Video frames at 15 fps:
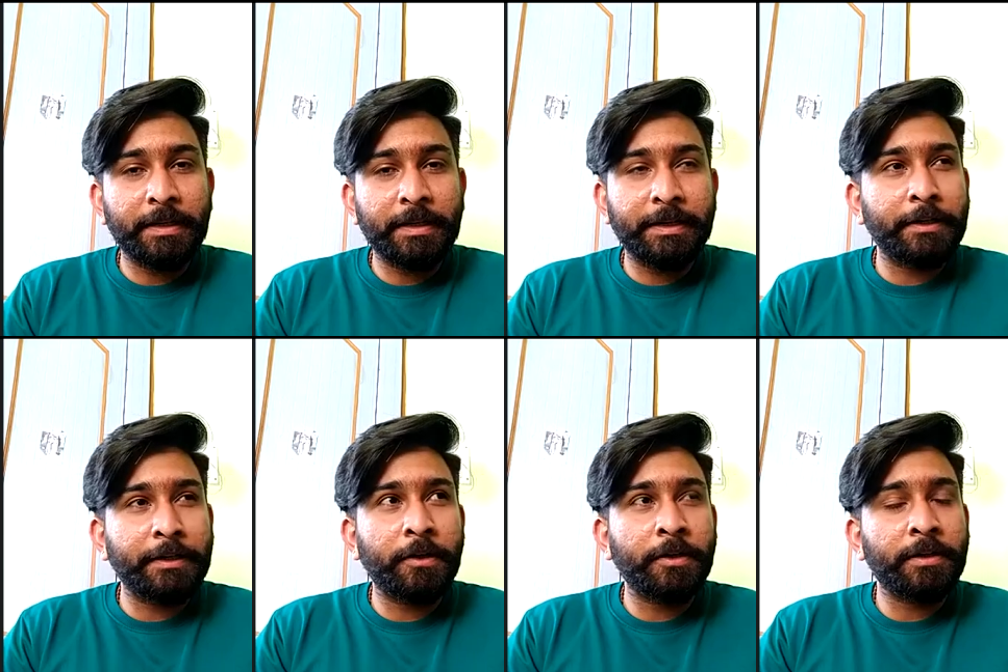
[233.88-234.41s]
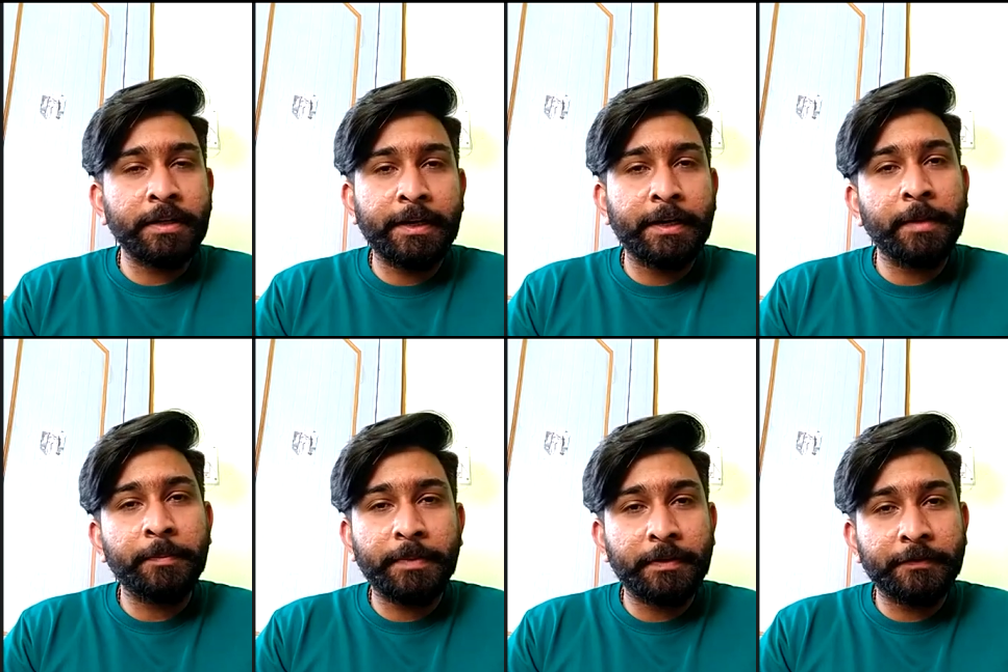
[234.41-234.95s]
I did not get
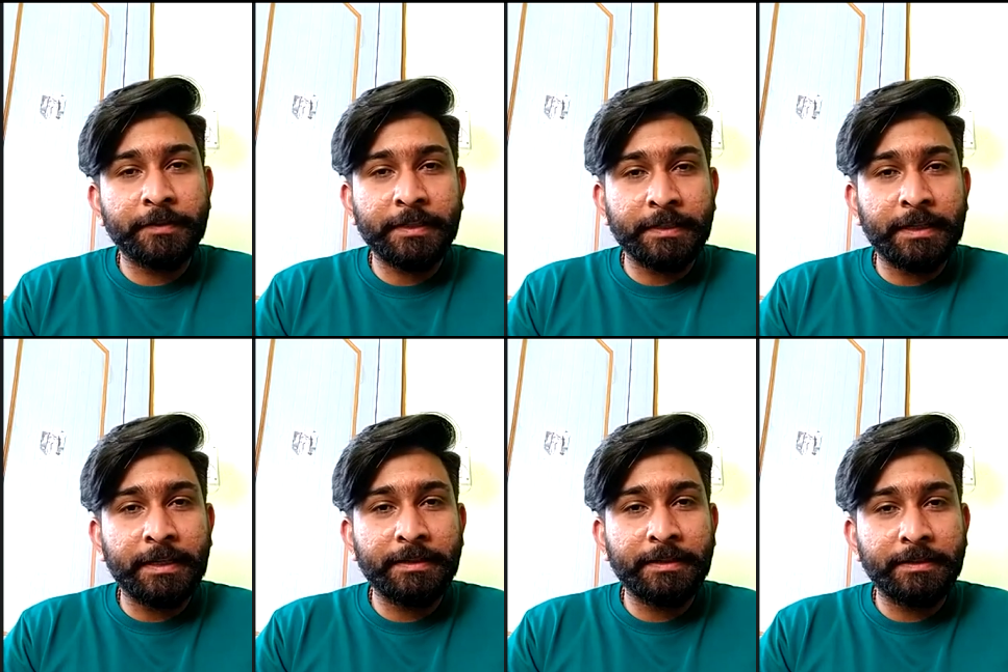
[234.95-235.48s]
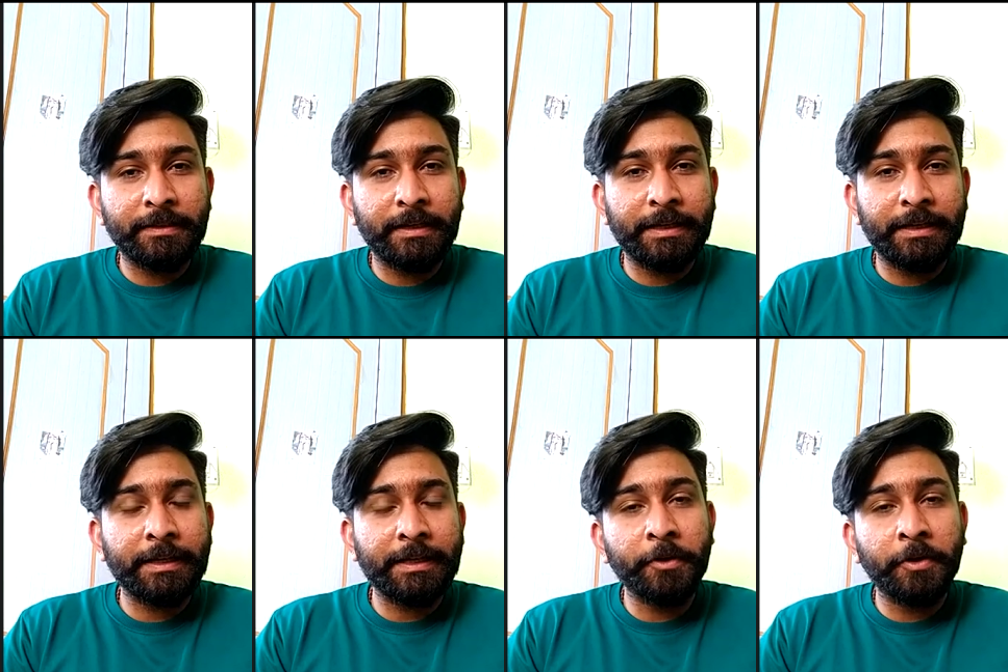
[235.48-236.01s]
up after that.
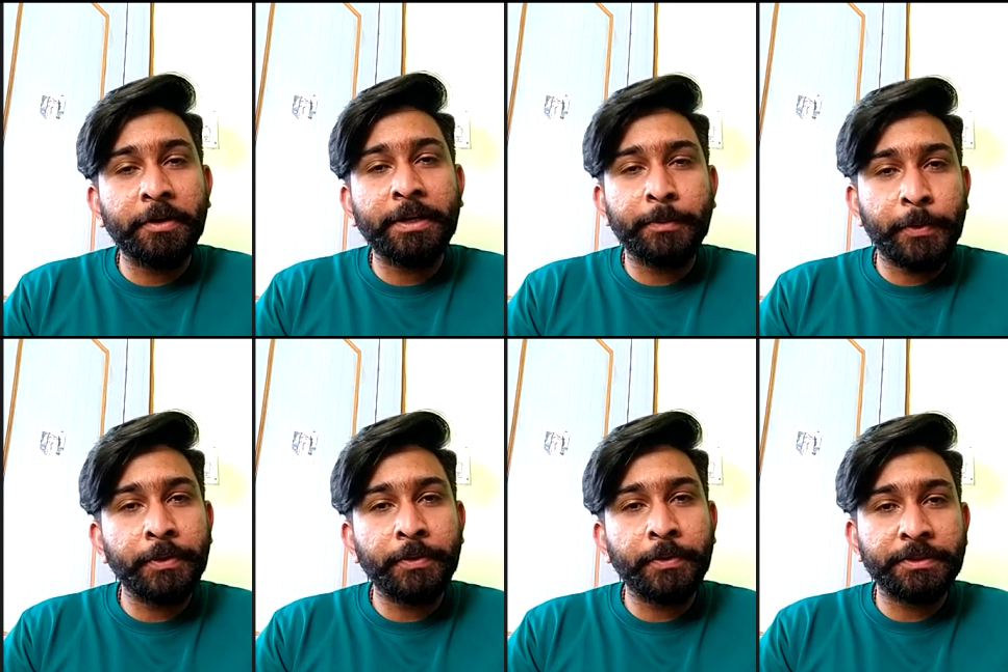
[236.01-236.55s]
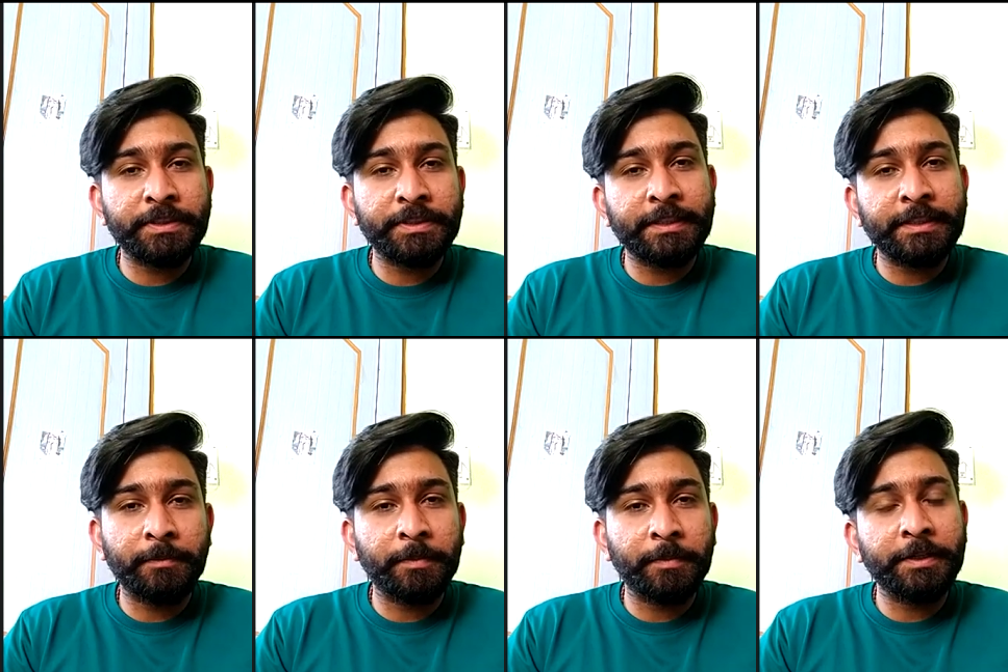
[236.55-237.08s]
I kept on reviewing questions. I
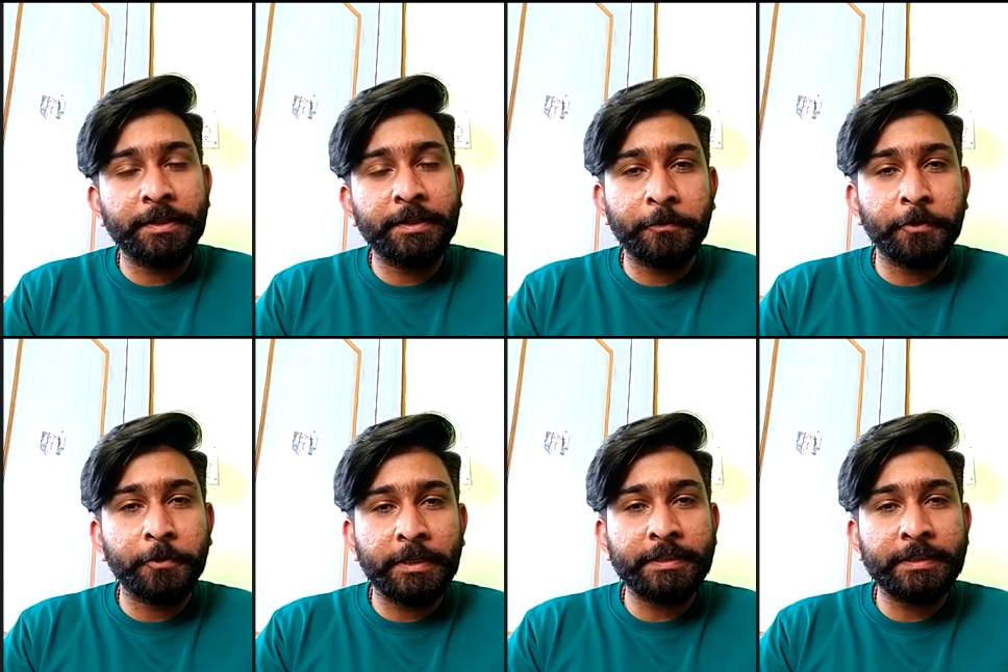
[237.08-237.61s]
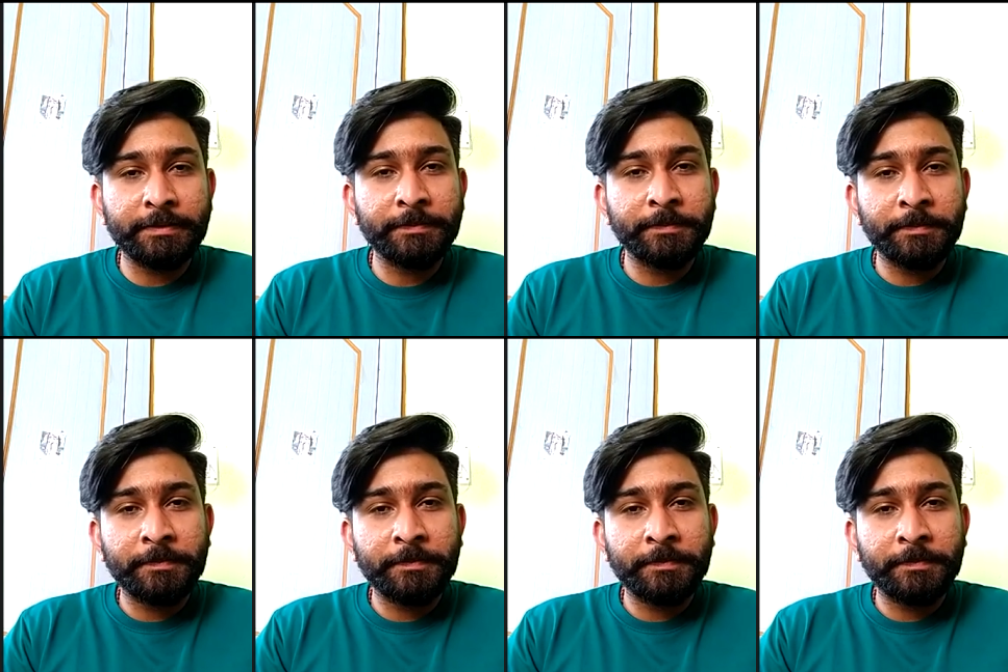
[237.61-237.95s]
completed four hours.